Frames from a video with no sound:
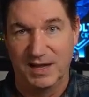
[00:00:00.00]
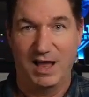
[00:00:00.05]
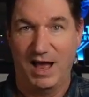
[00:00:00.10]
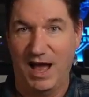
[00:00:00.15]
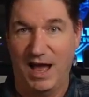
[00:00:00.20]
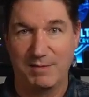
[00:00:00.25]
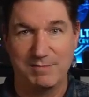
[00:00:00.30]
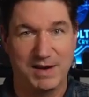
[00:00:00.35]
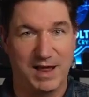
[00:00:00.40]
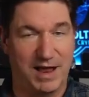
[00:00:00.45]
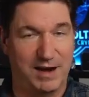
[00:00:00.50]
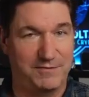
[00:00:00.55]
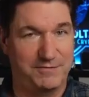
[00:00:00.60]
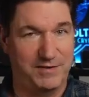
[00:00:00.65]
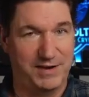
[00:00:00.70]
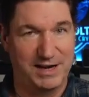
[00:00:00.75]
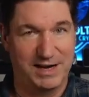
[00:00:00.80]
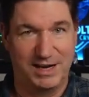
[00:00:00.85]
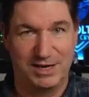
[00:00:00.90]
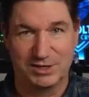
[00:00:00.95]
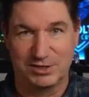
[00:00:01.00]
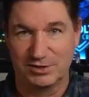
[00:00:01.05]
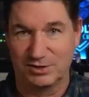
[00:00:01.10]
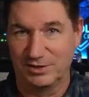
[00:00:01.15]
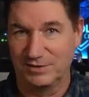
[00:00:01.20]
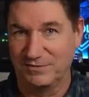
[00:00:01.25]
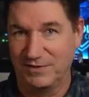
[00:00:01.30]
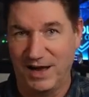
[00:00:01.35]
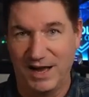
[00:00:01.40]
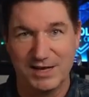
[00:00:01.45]
I'm not a financial
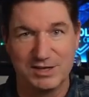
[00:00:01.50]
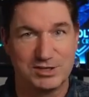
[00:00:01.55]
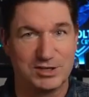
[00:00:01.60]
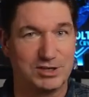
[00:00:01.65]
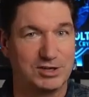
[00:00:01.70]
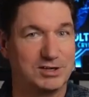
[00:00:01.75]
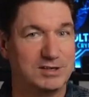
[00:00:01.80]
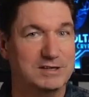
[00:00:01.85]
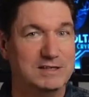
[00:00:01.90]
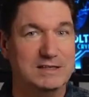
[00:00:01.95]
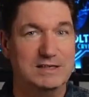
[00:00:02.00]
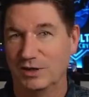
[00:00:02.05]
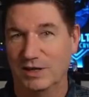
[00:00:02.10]
advisor.